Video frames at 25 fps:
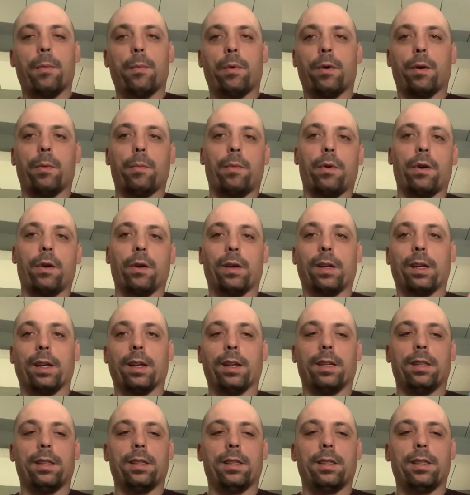Pro
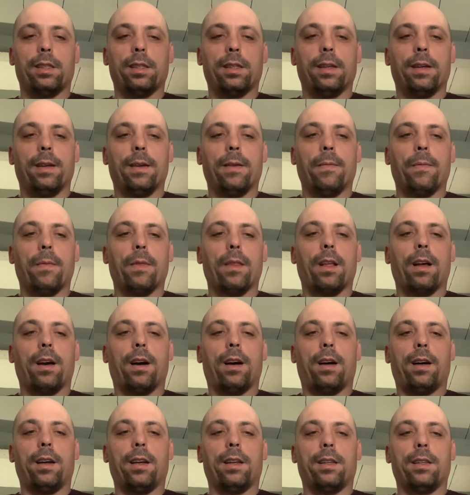killers,
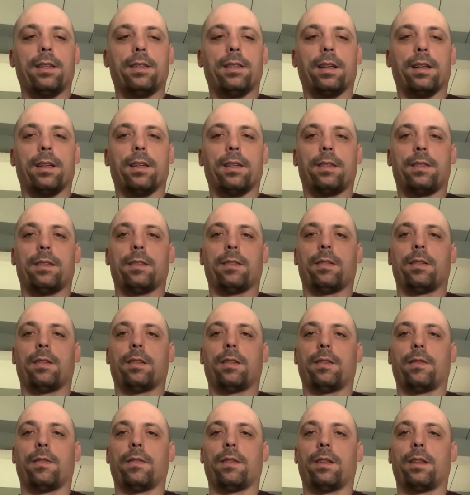I decided to sort
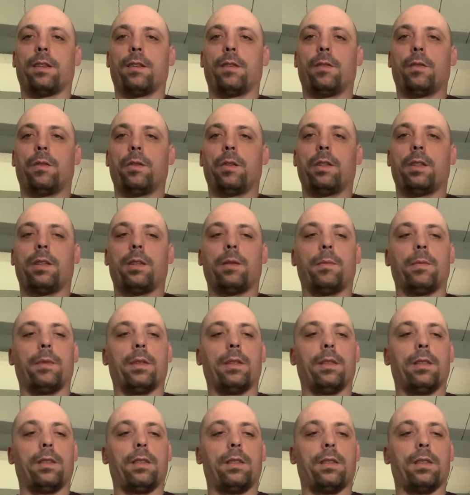of order them
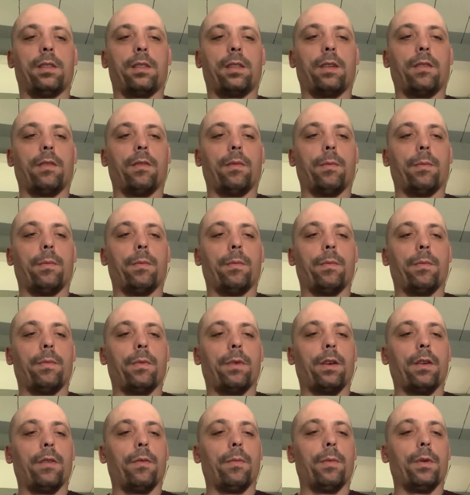and just give
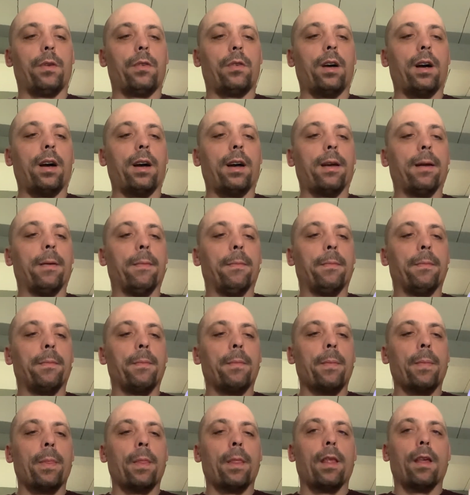them a try.
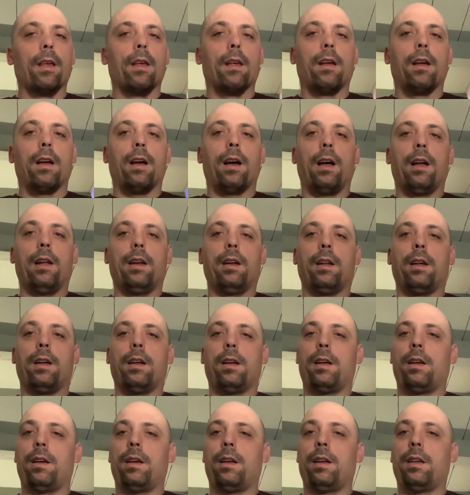And
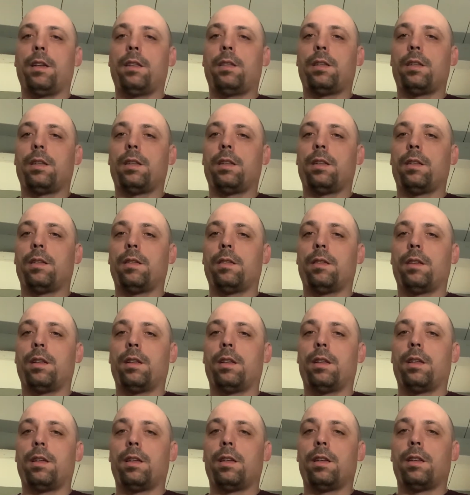the initial
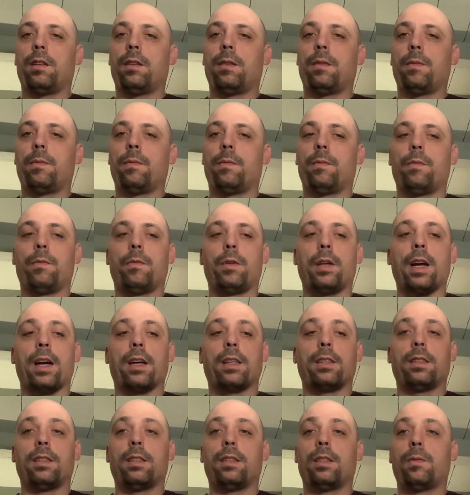
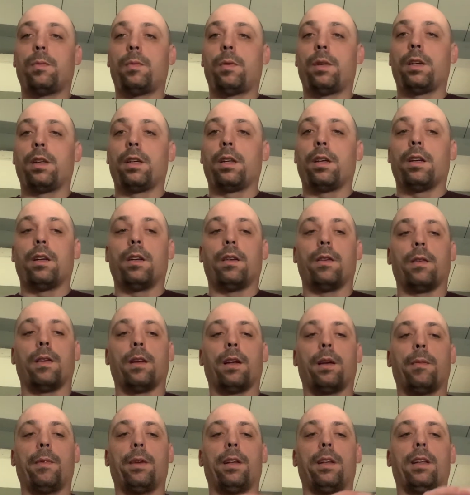reaction is pretty good.
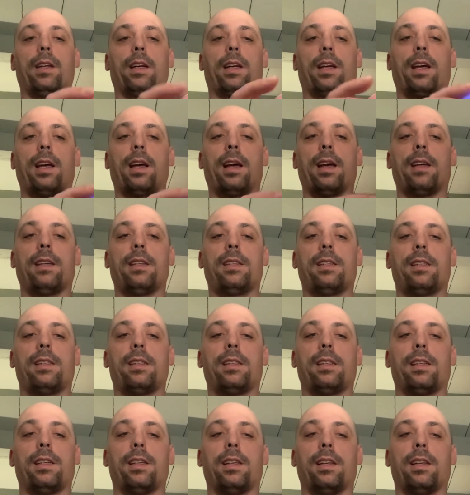I mean, the case